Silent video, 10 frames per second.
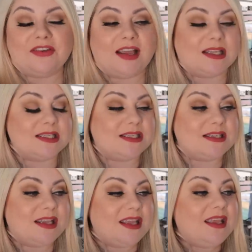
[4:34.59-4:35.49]

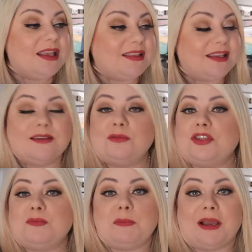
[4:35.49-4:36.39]
and then it will
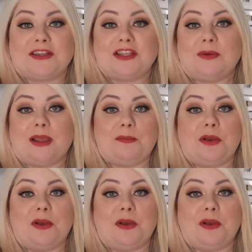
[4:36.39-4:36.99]
just be back to it.